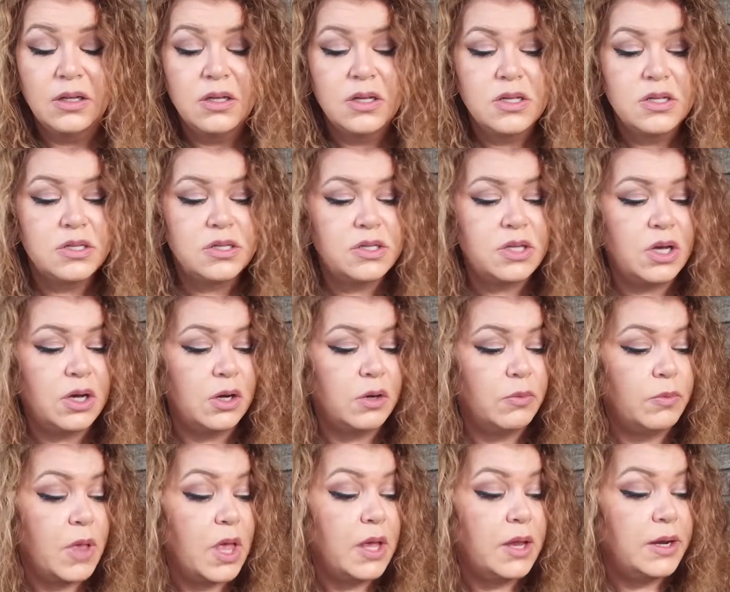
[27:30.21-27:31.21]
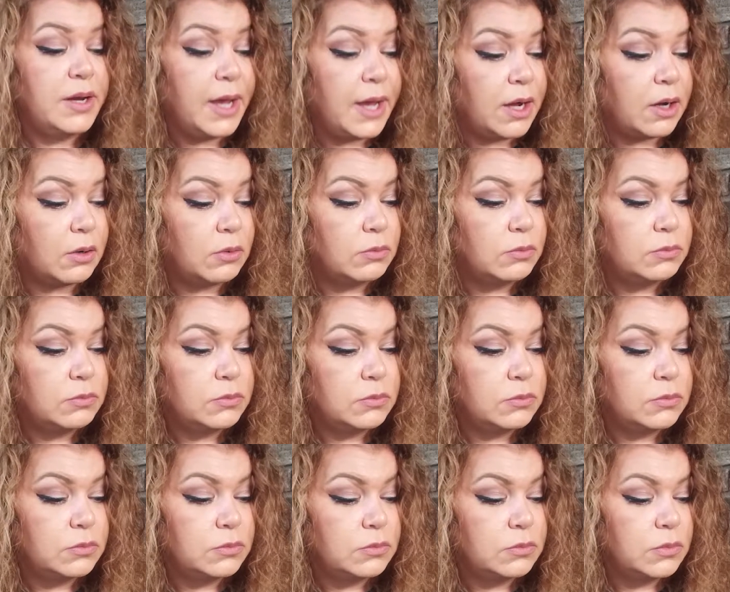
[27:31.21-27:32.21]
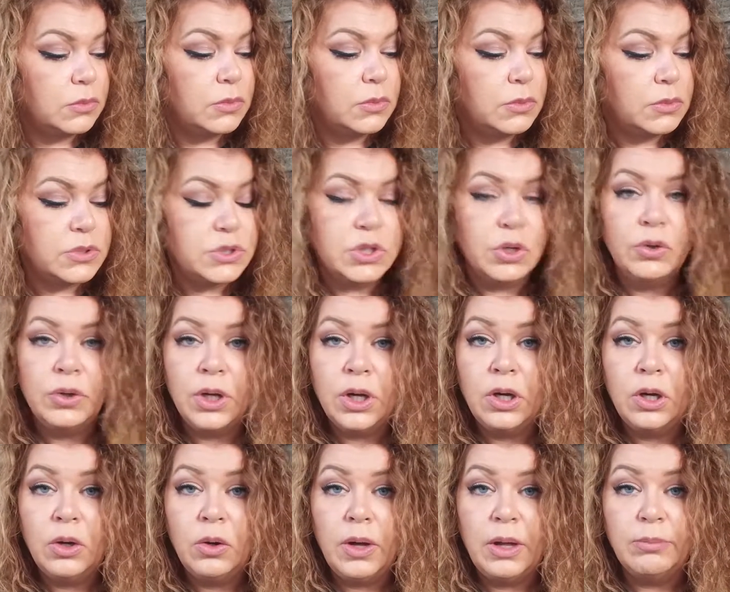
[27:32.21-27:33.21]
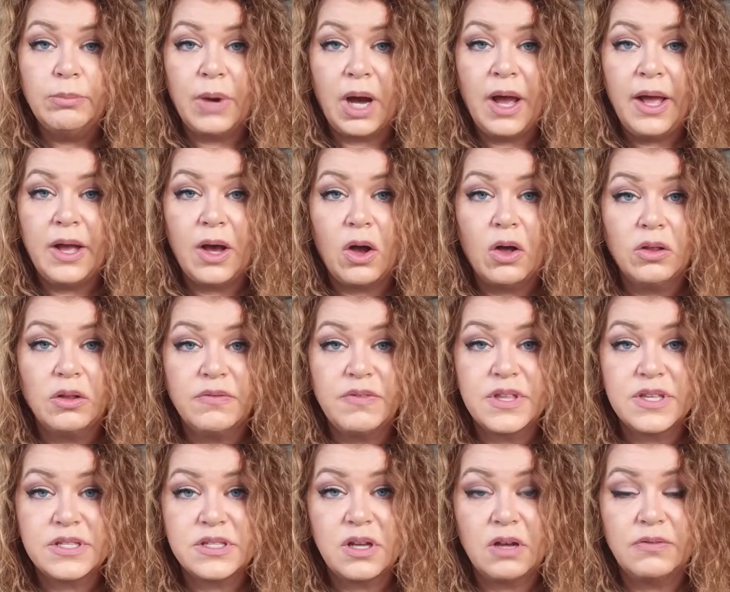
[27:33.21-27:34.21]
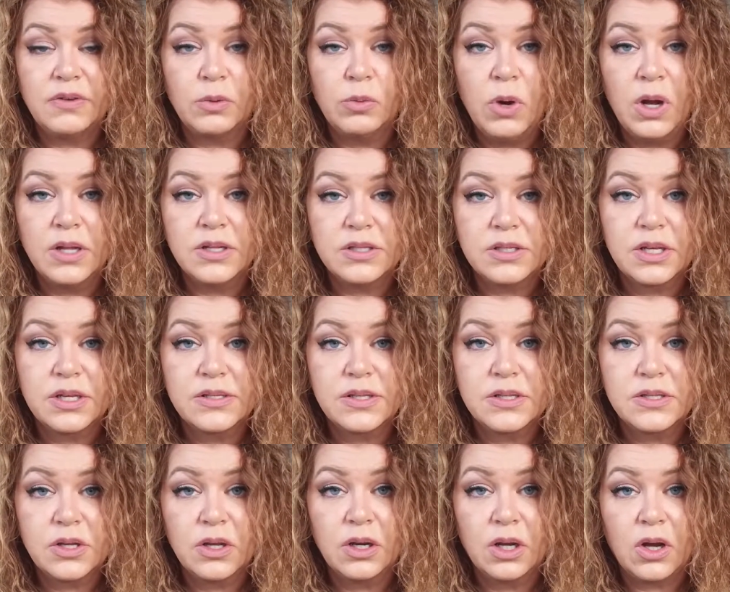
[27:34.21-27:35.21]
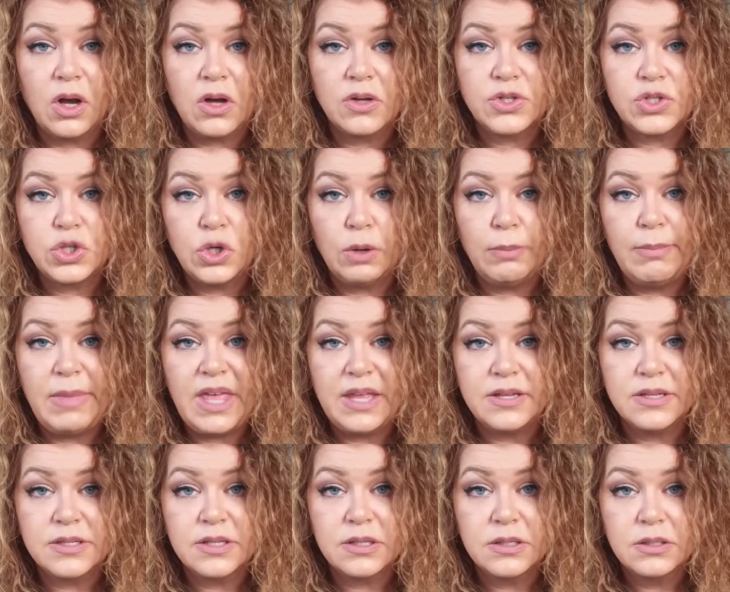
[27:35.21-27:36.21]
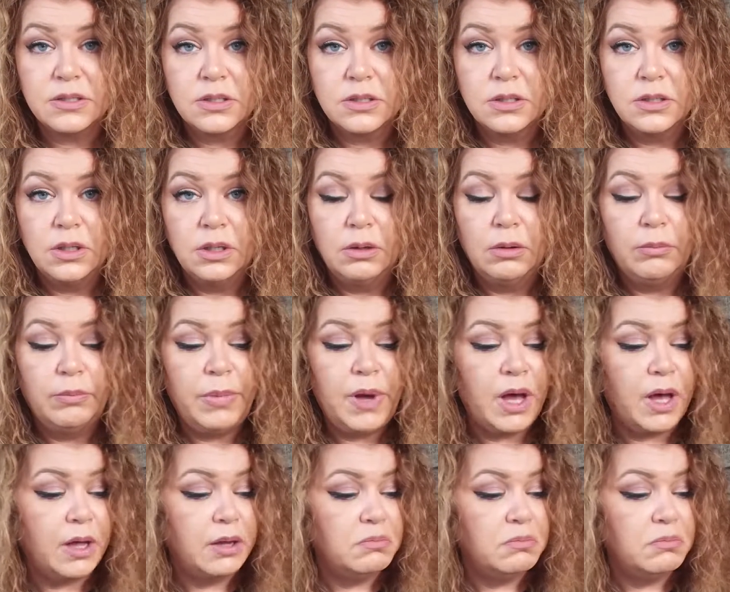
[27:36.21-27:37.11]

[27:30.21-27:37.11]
So now, don't go and buy all of this stuff at once because it's going to cost you a mint. But